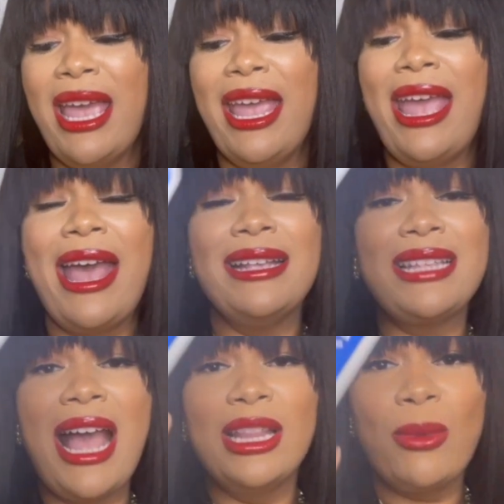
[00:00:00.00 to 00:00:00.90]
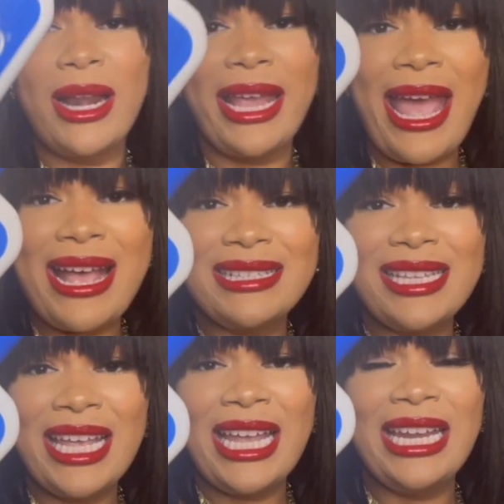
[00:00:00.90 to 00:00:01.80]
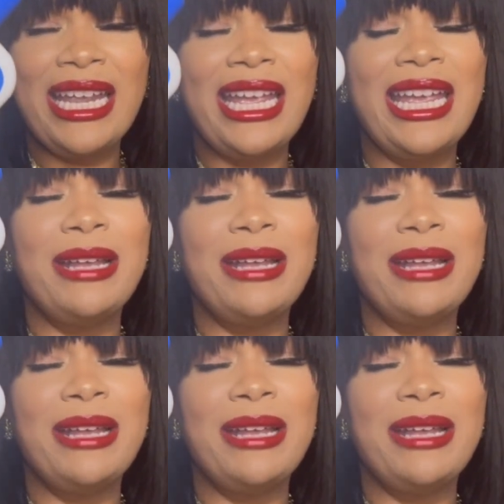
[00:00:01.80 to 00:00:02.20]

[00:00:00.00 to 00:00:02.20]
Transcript: It has hyaluronic acid in it.